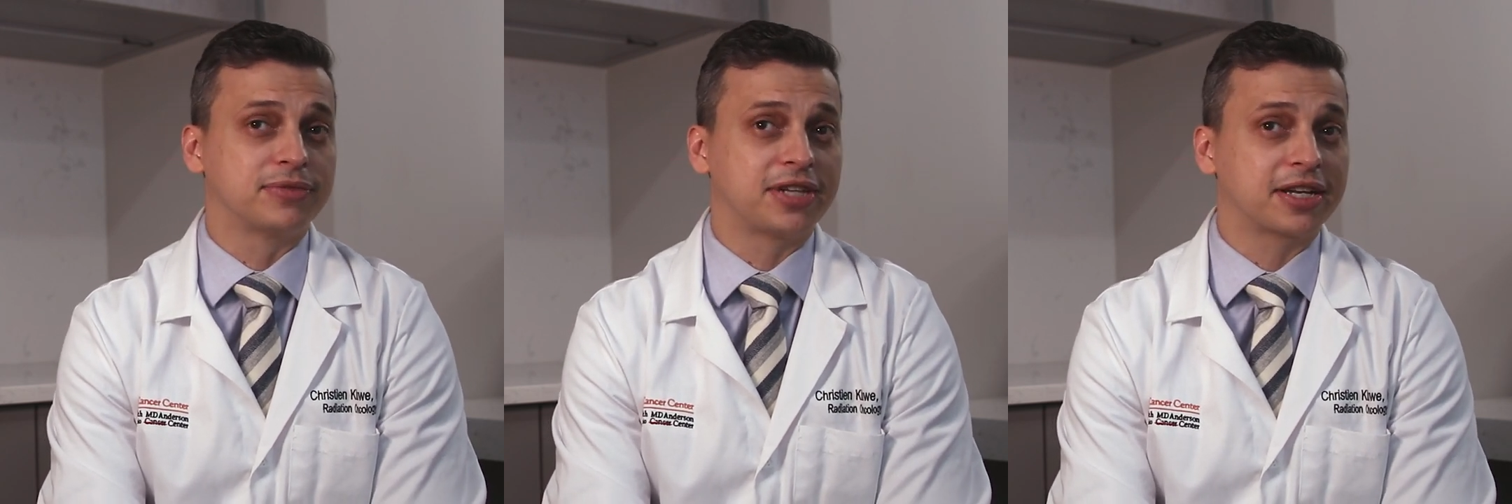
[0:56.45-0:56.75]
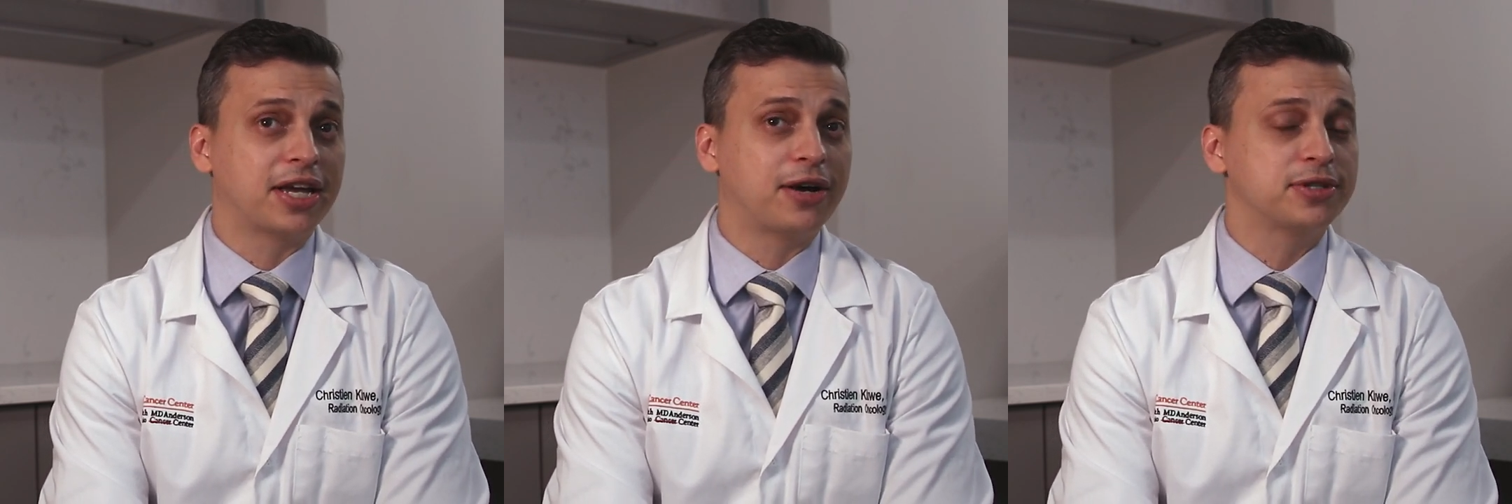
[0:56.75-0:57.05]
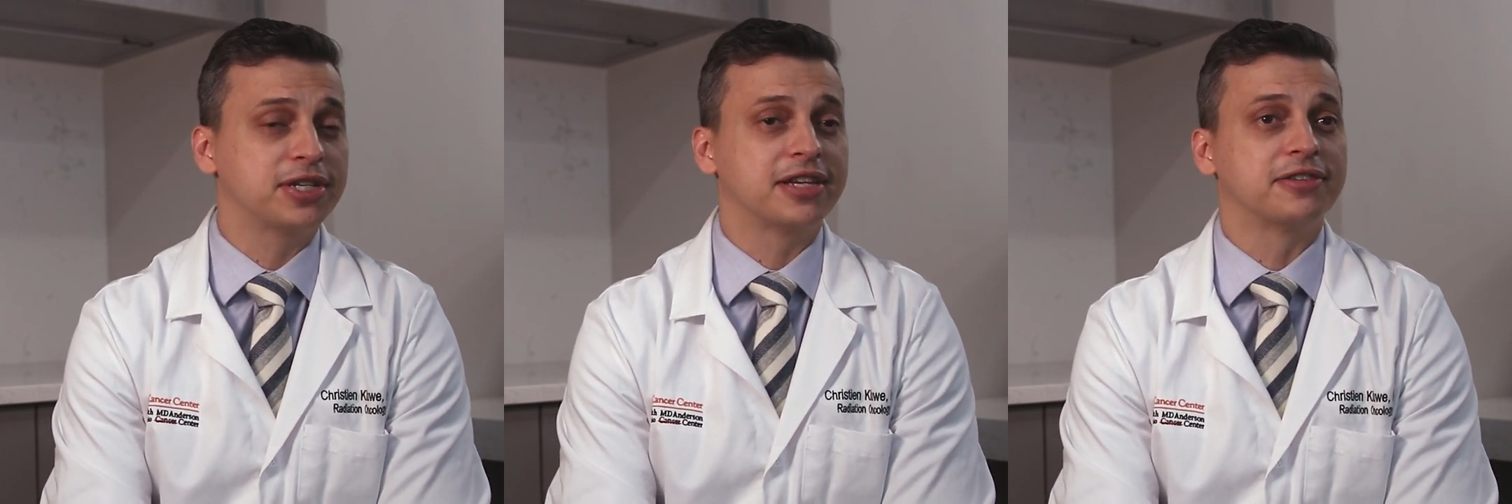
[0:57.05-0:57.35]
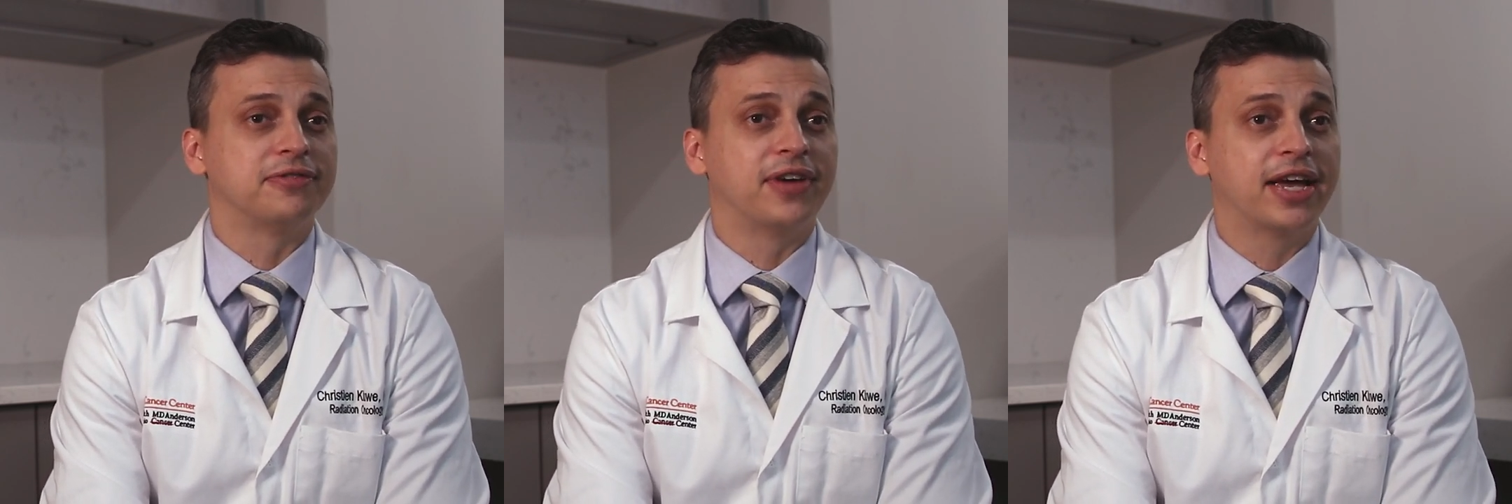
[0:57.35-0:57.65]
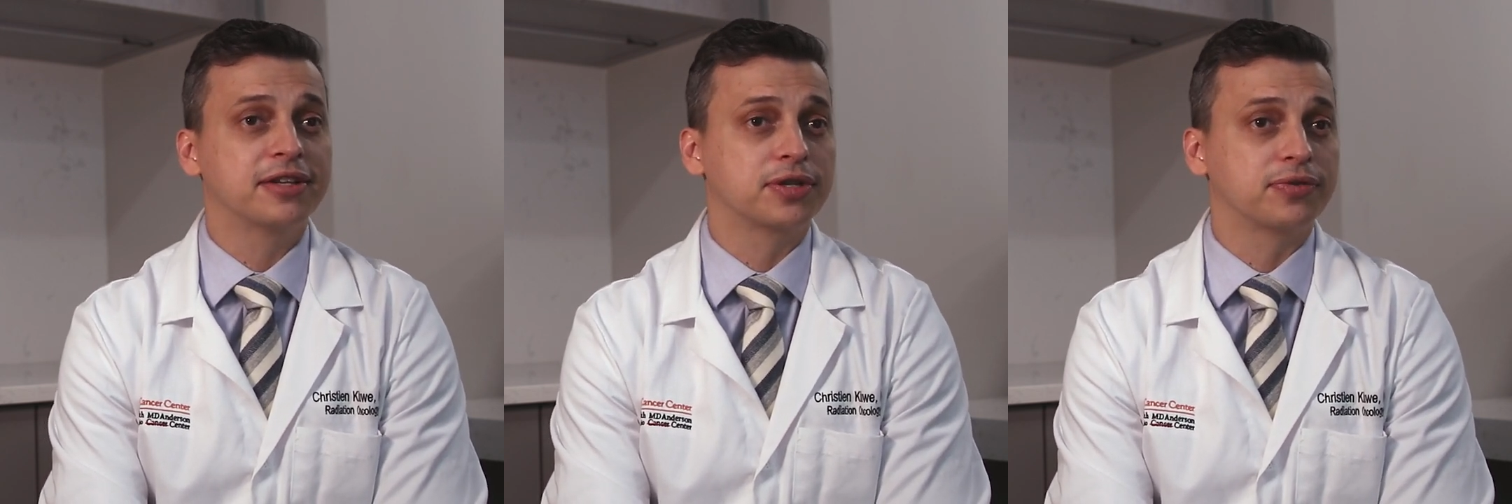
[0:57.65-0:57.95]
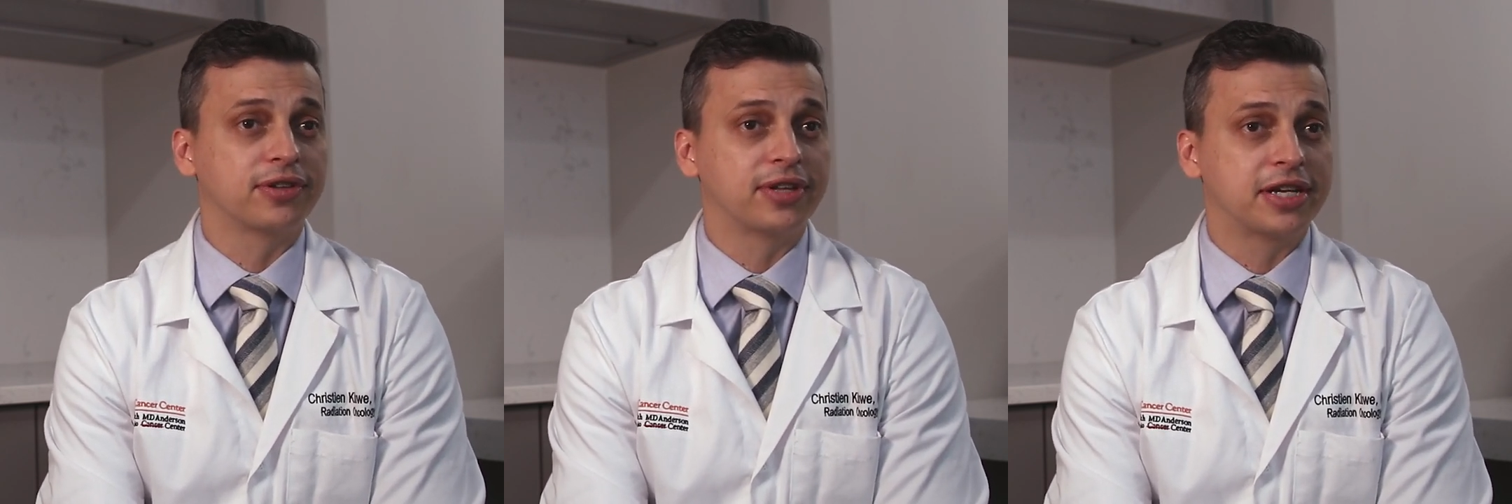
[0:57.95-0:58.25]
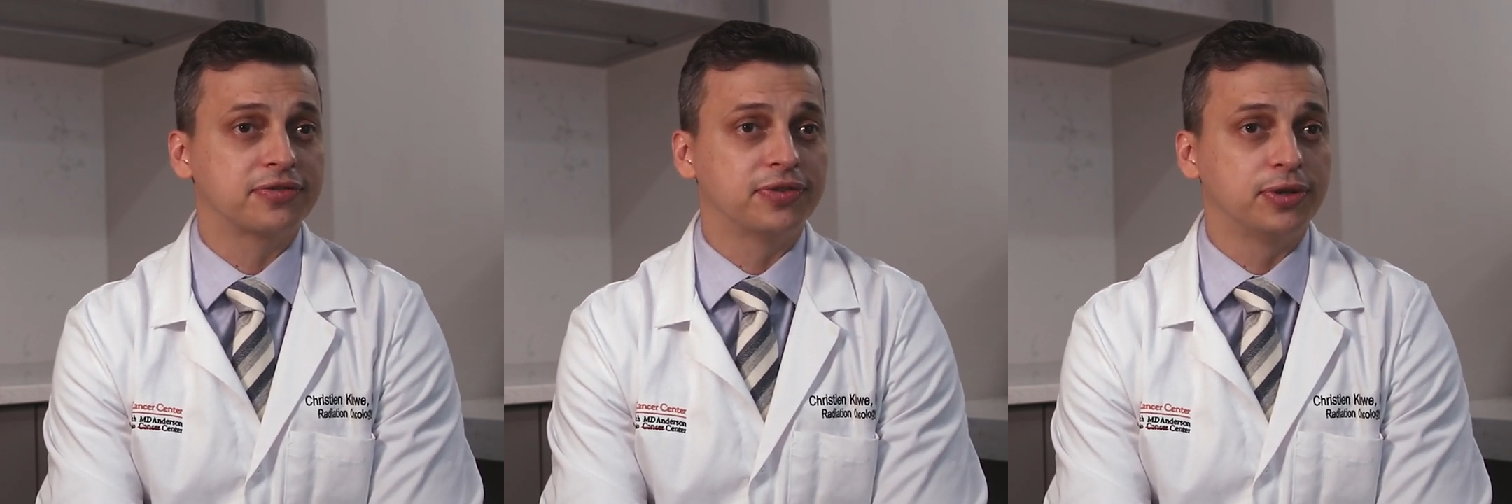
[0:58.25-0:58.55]
technology has advanced over the
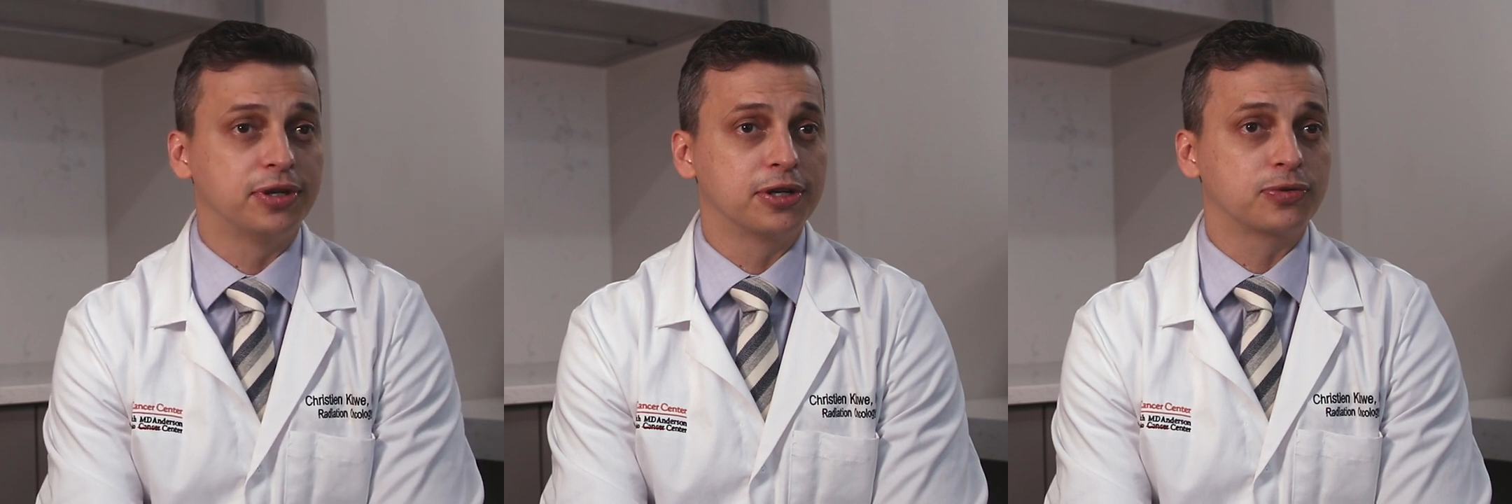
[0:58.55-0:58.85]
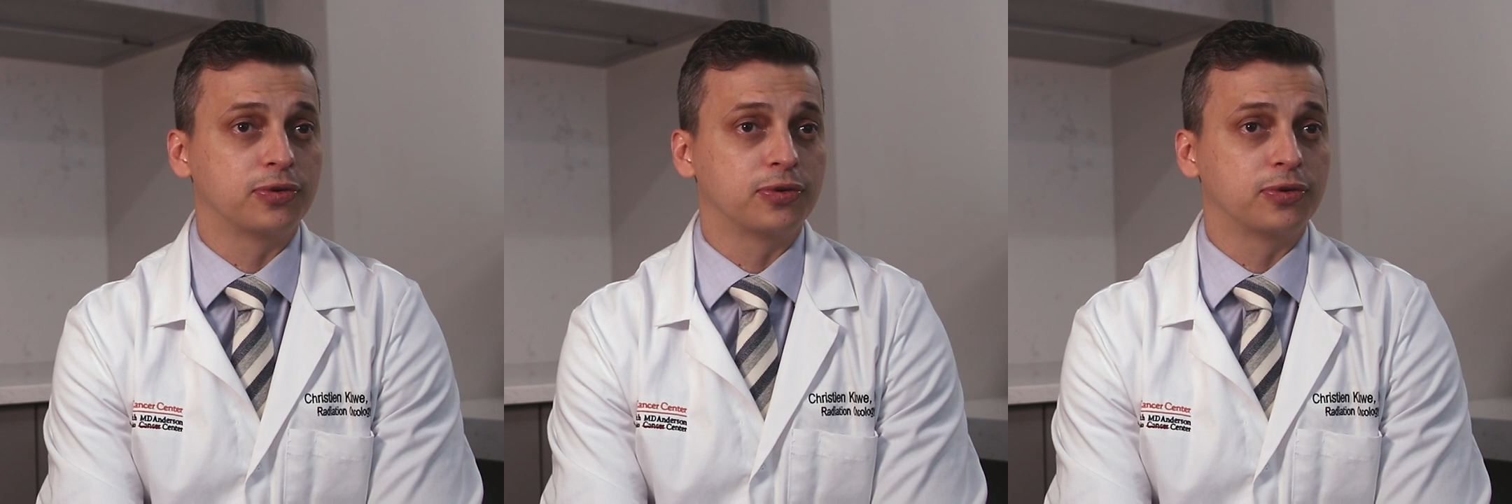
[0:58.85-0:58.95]
last few years,